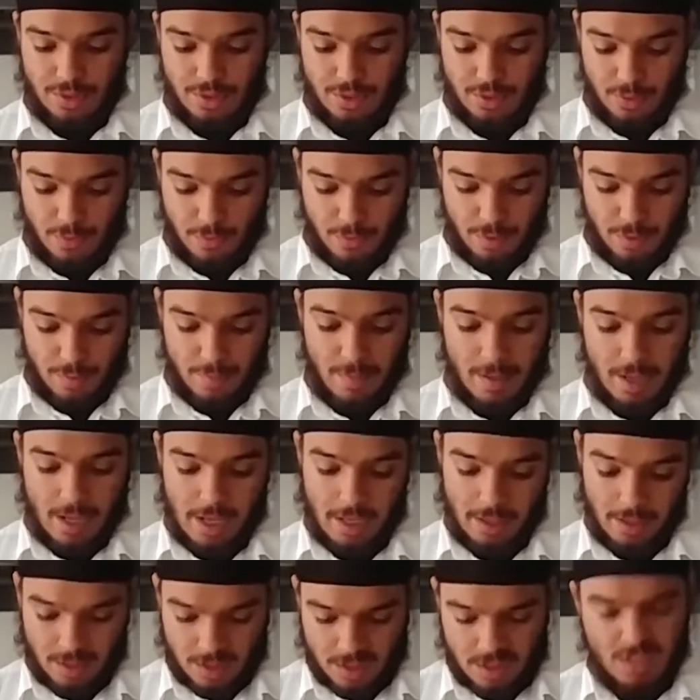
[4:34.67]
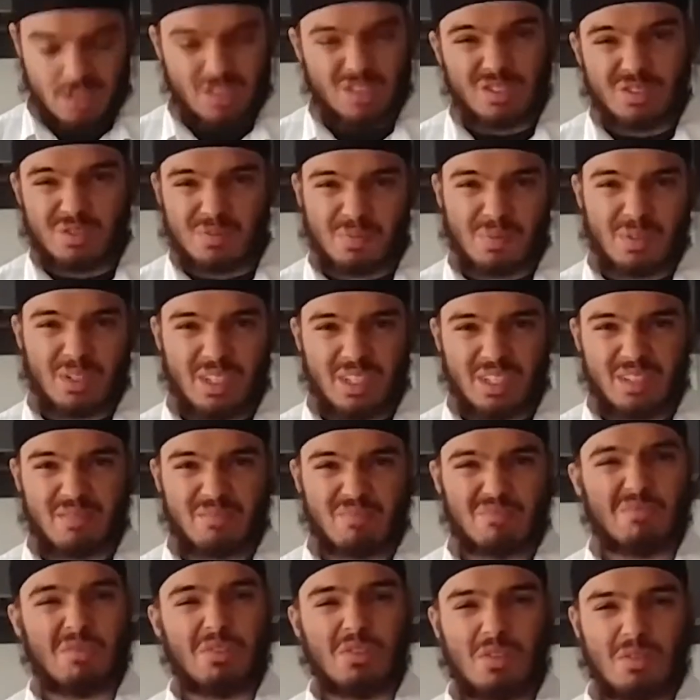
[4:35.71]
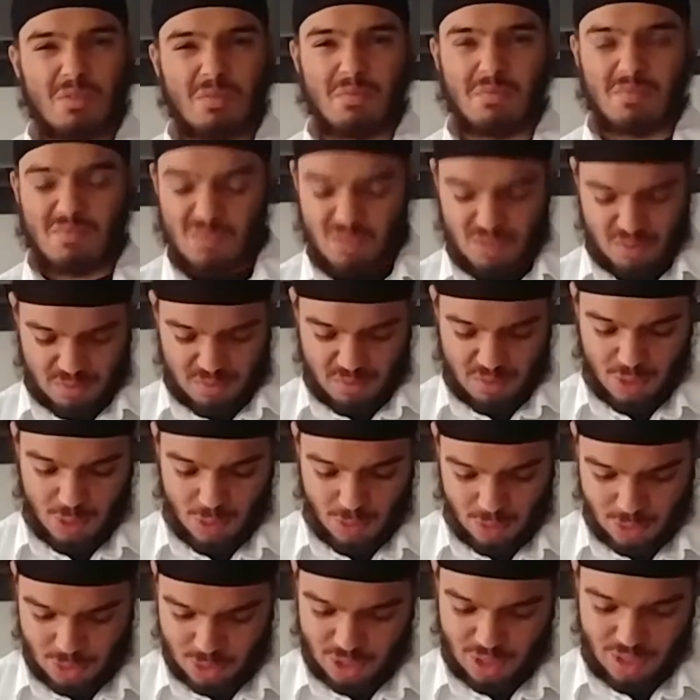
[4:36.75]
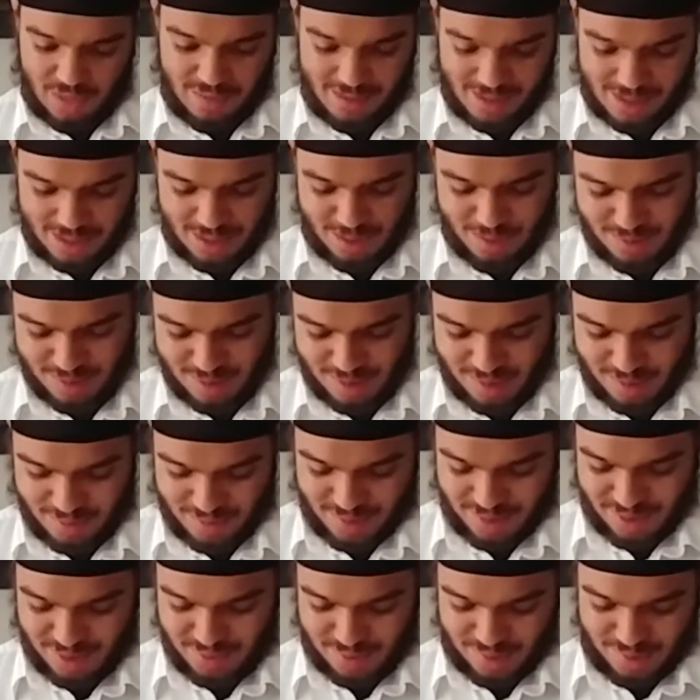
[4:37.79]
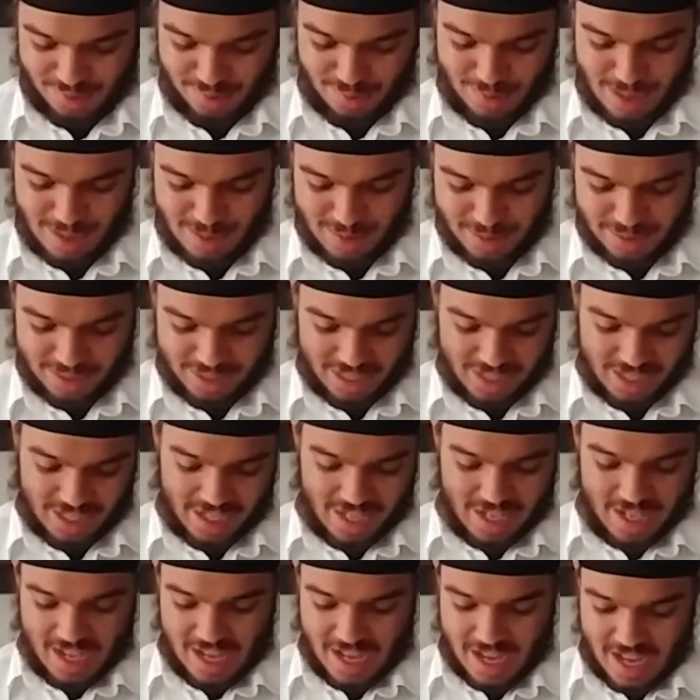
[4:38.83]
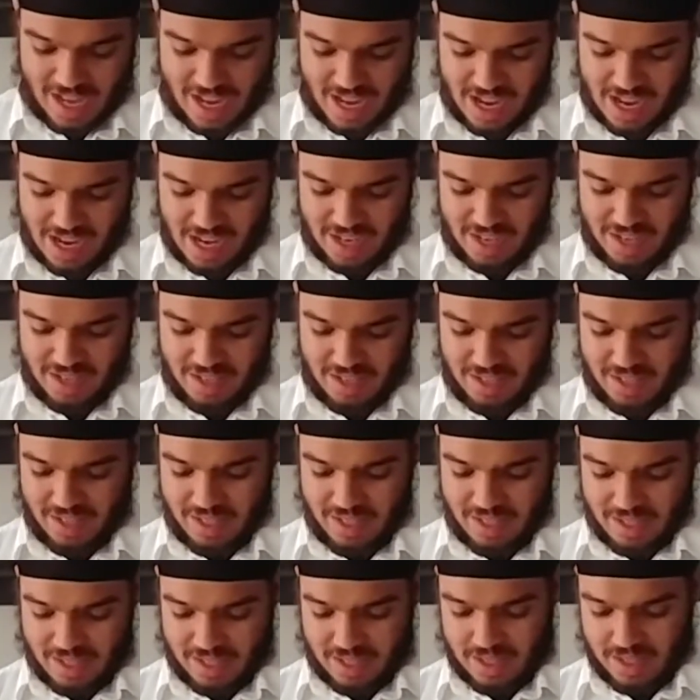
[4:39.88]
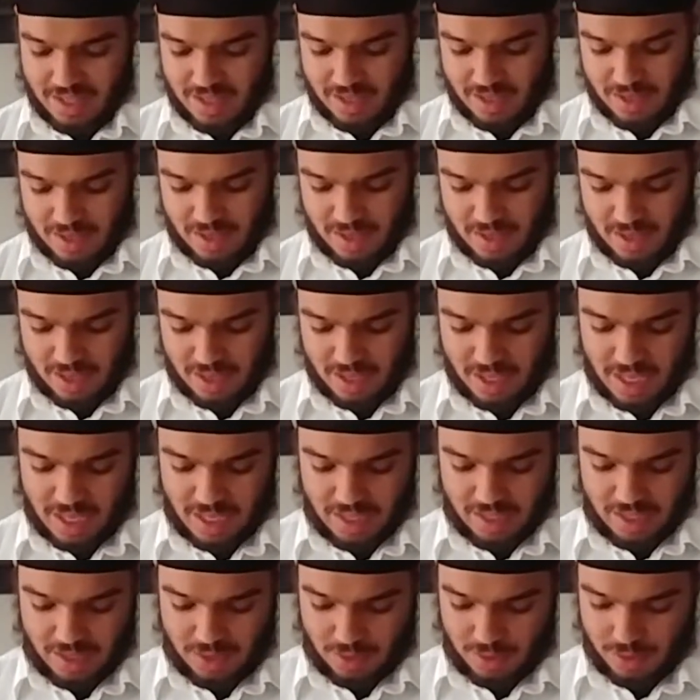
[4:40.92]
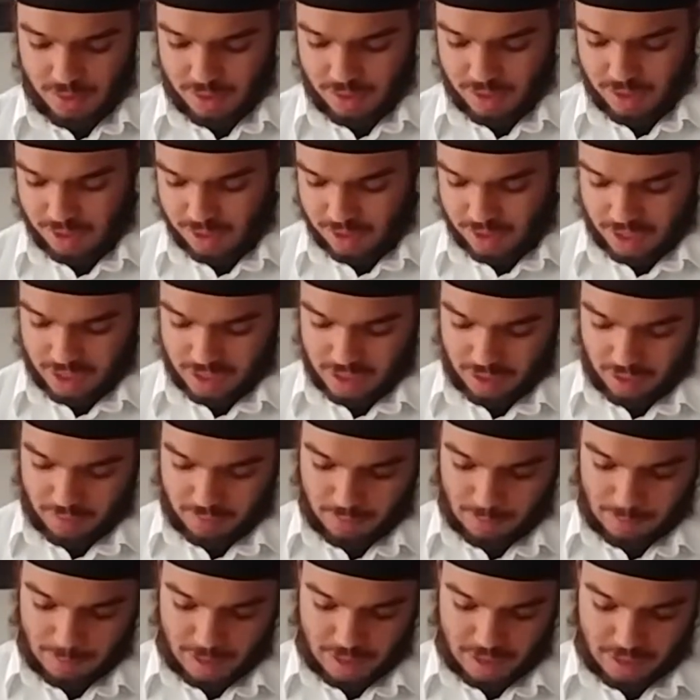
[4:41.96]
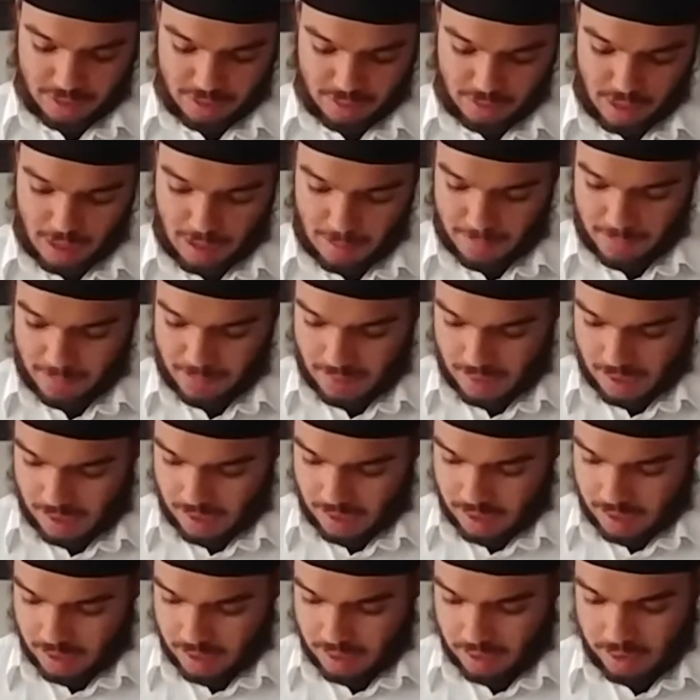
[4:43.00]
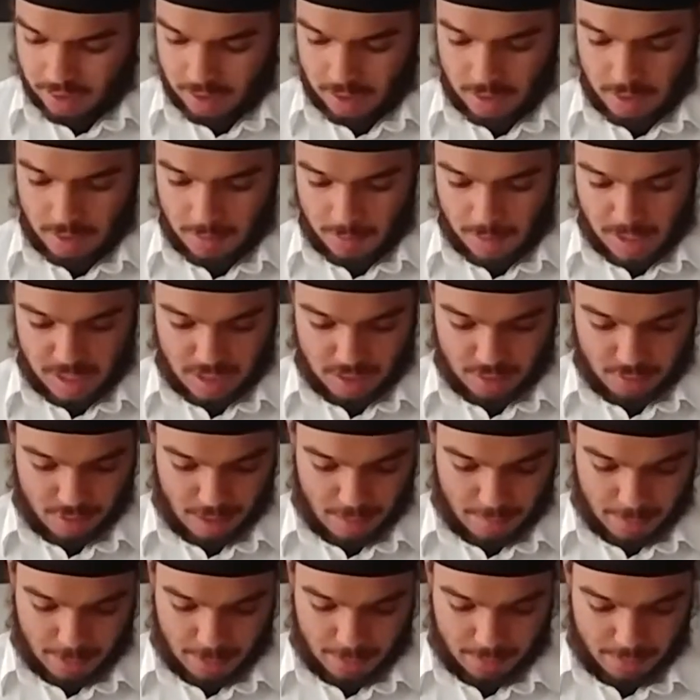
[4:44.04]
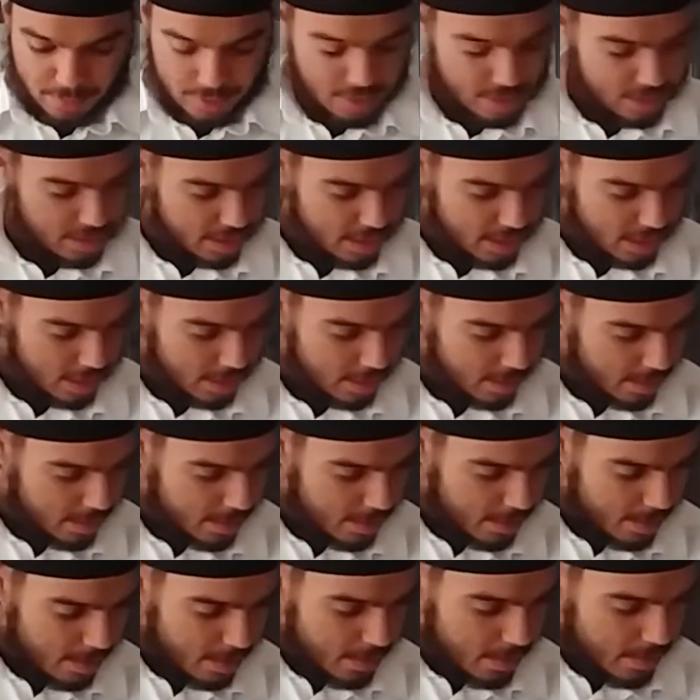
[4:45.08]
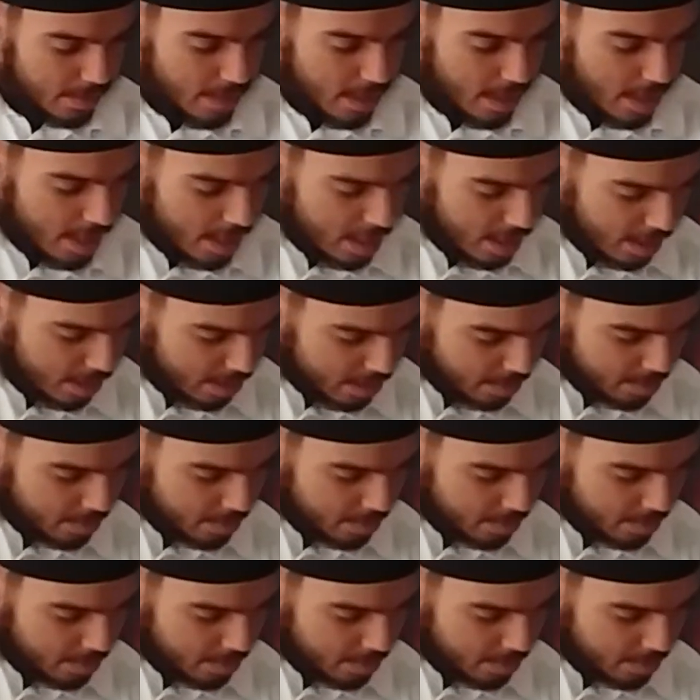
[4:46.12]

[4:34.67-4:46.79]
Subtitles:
for the pie. It's pretty, cold, obviously. It was in the fridge for 2 hours. And yeah, so let's just take it off the plastic wrap. Good, the plastic wrap didn't really stick. And